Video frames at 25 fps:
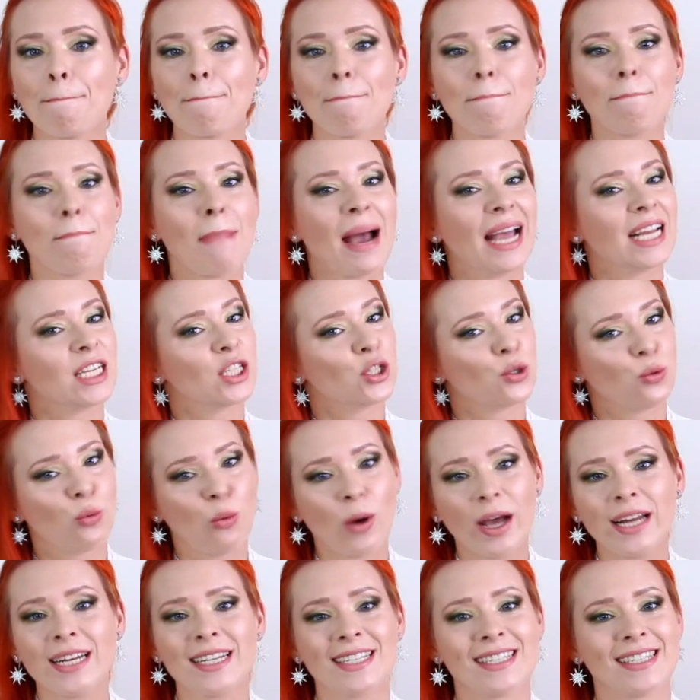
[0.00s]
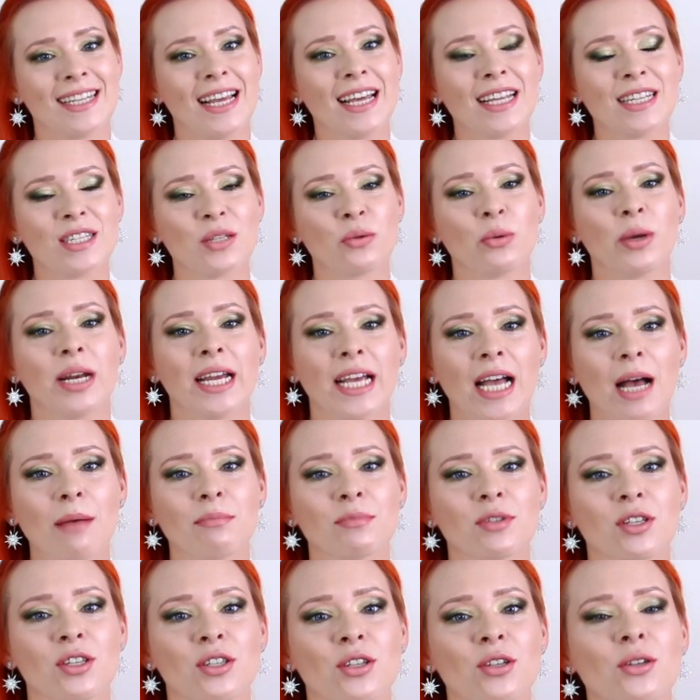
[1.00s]
my 20 cents when it
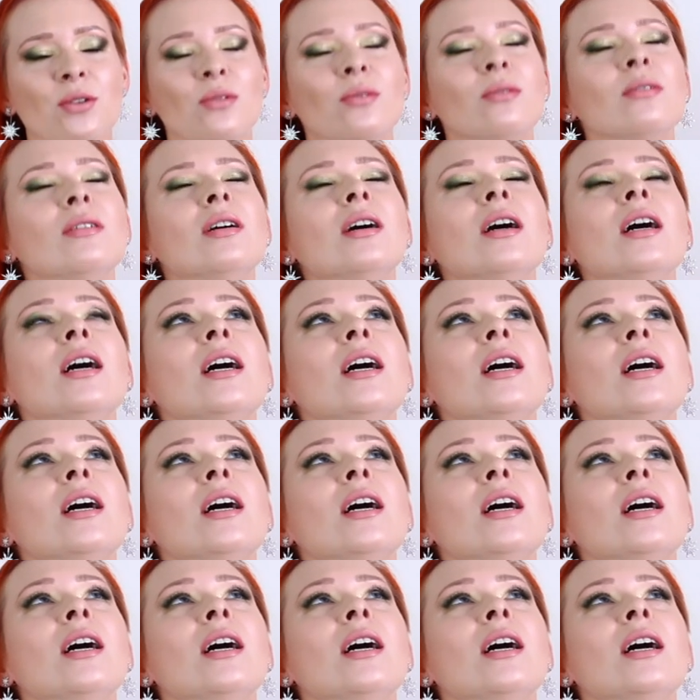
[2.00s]
comes to,